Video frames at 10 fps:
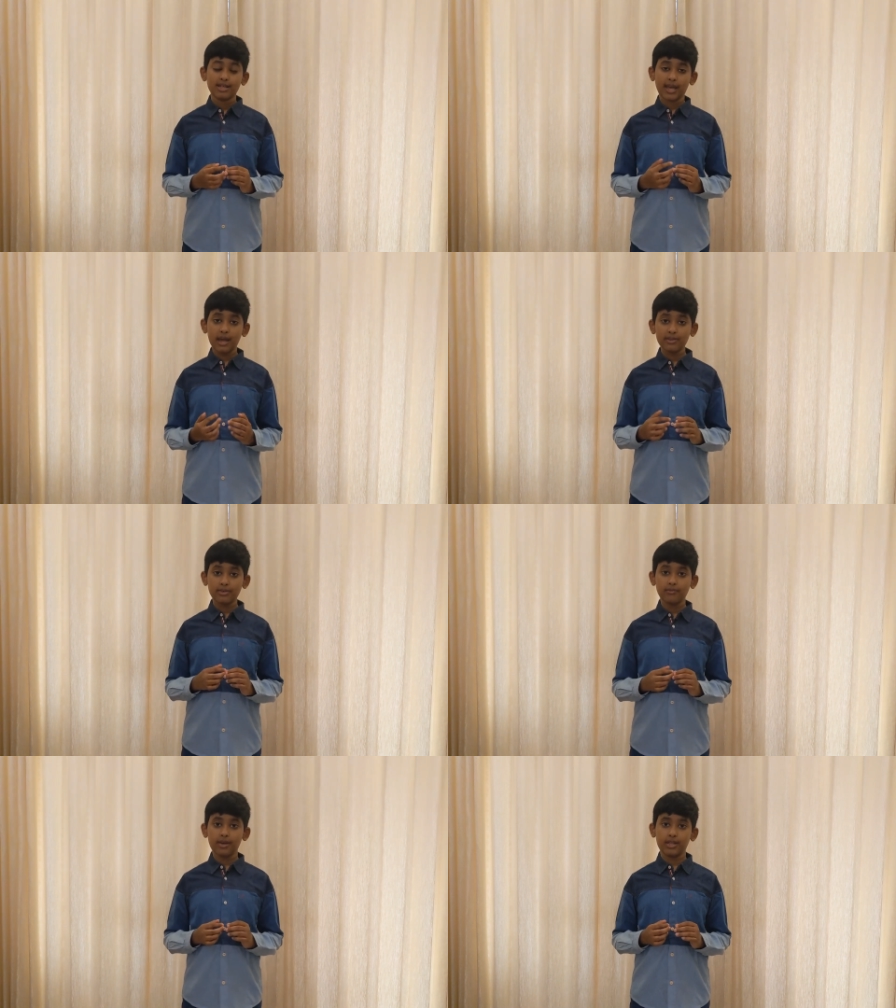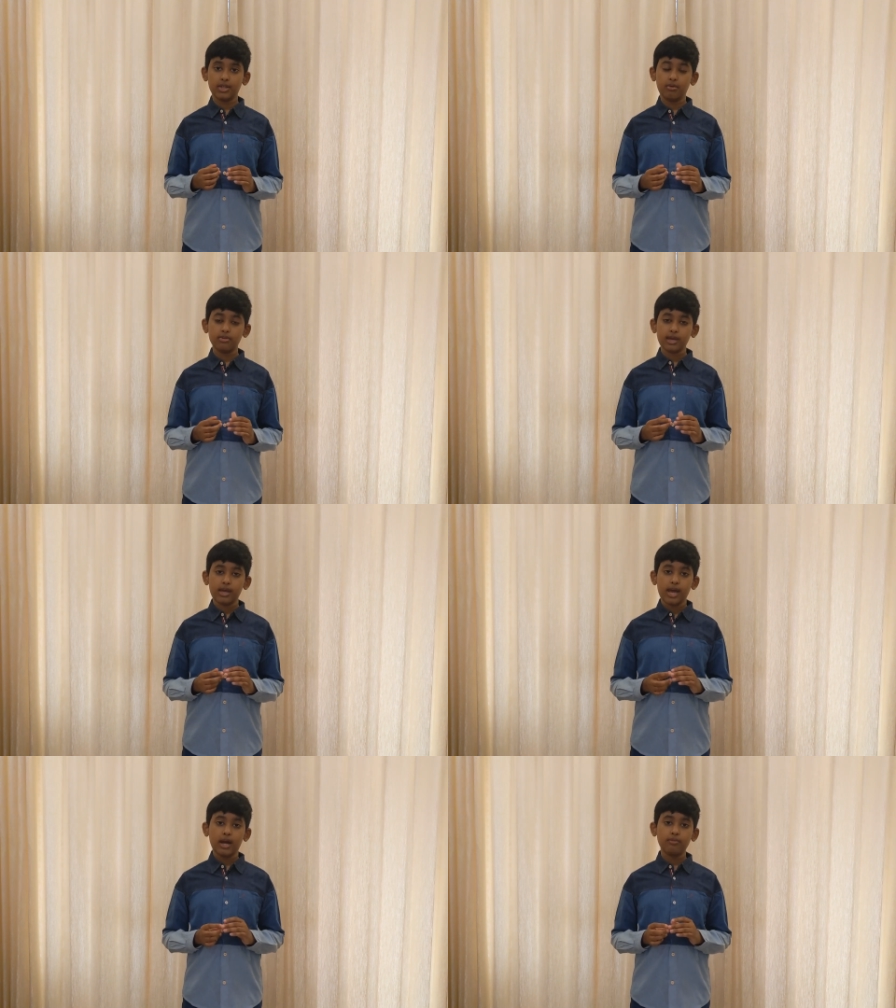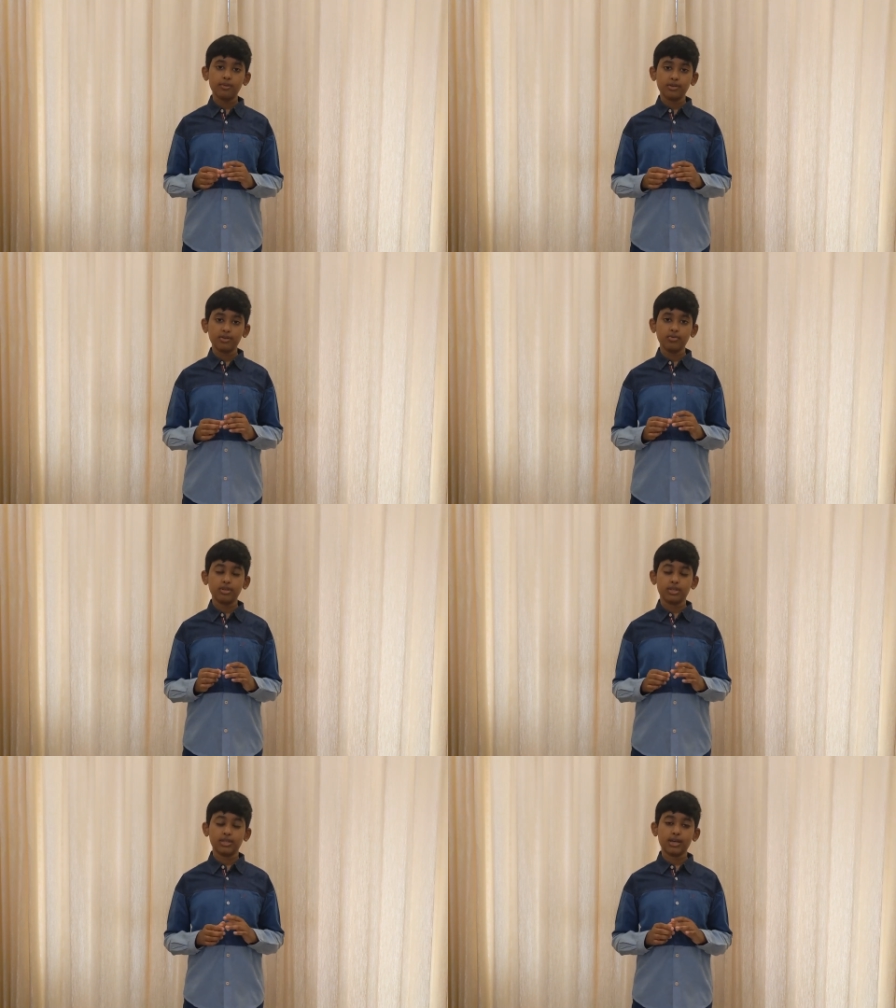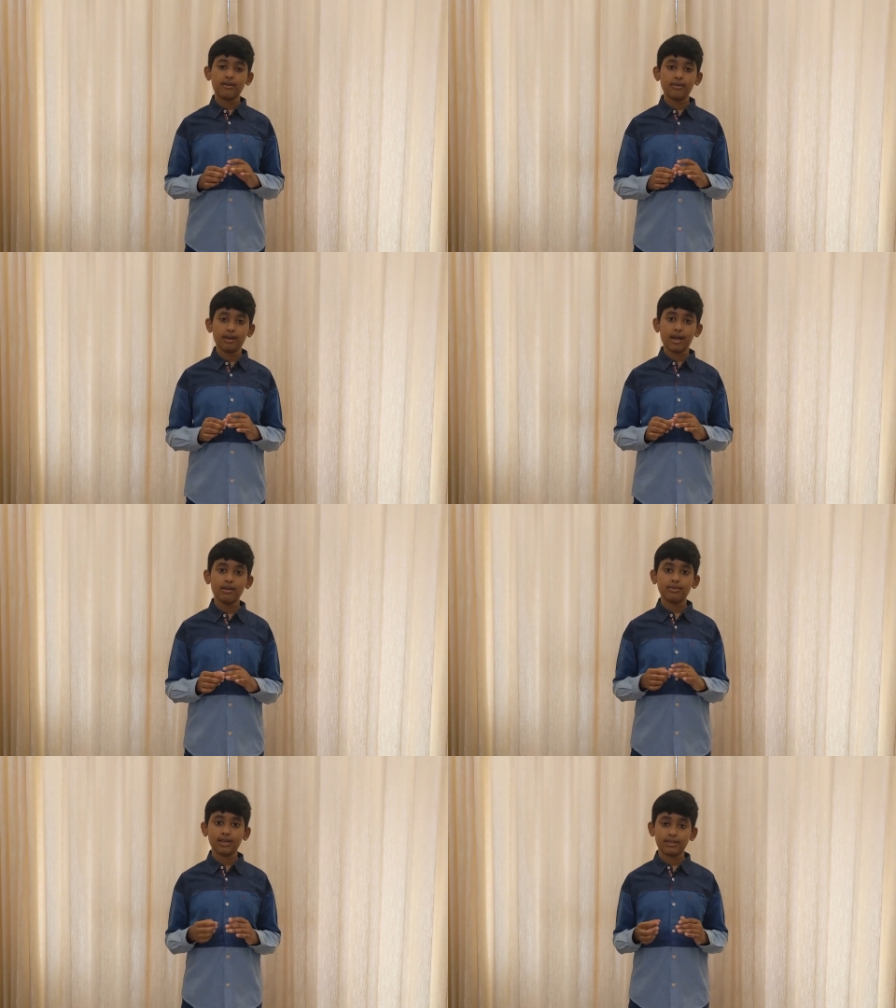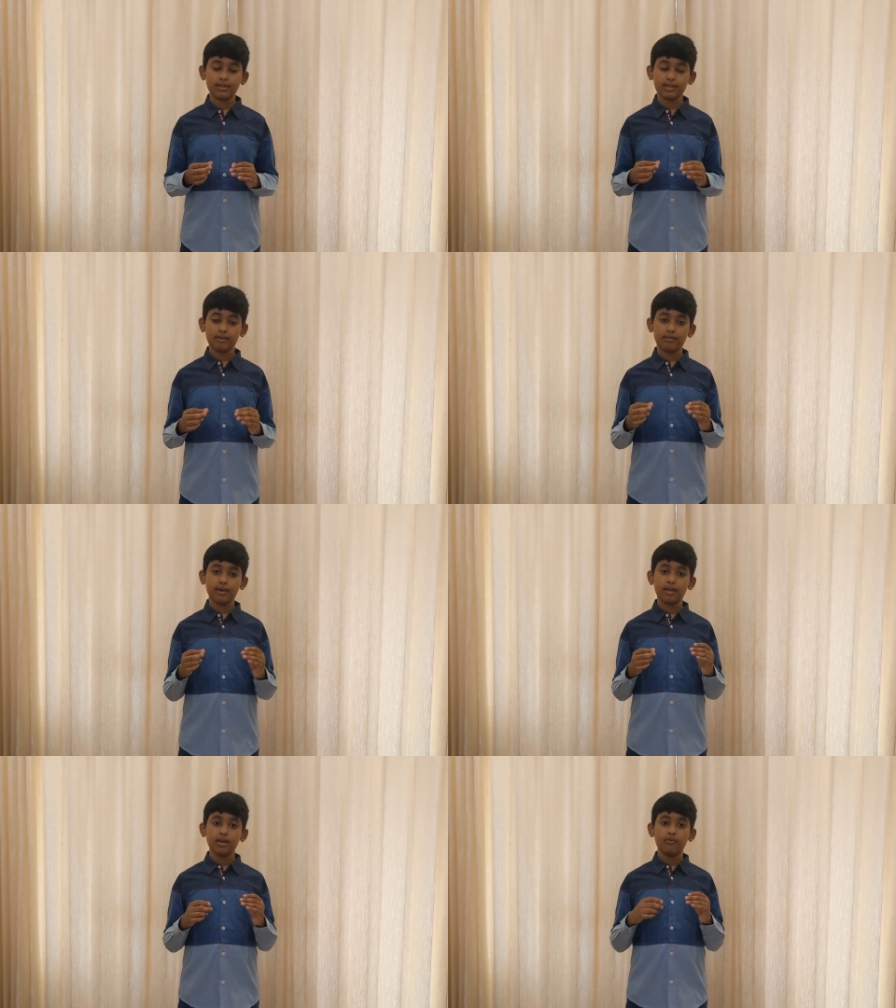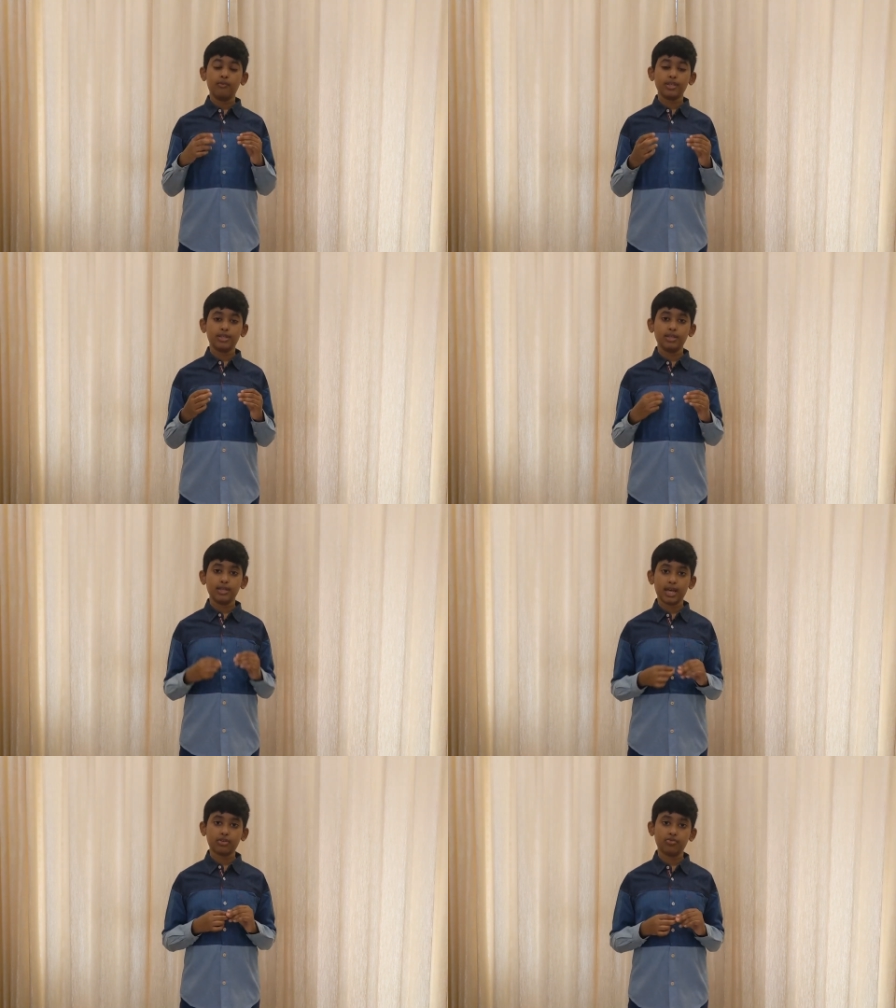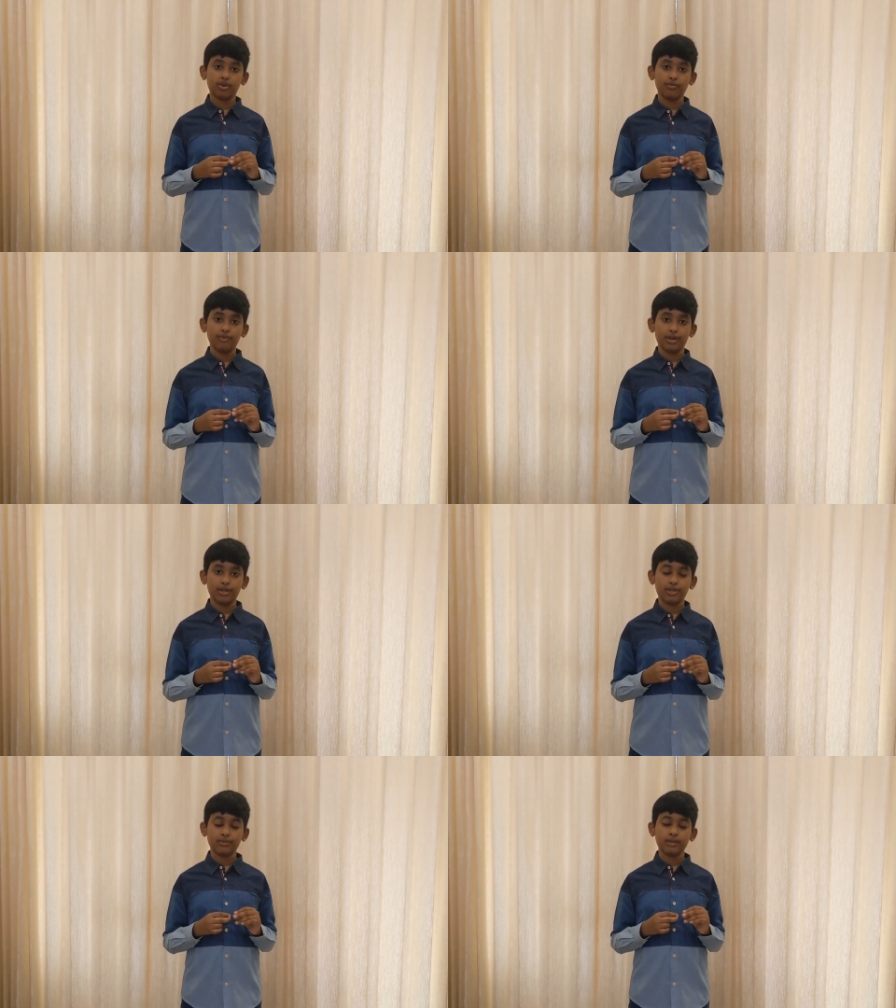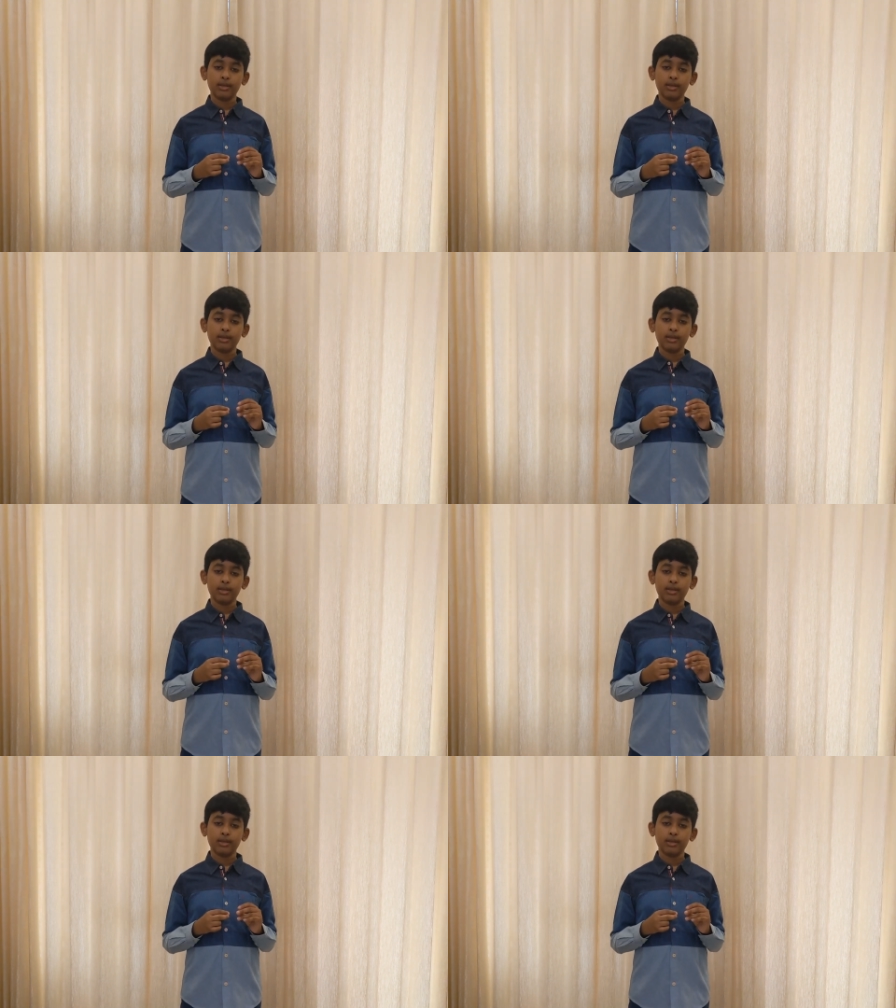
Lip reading: Cathode ray tubes help us discover what the electron was.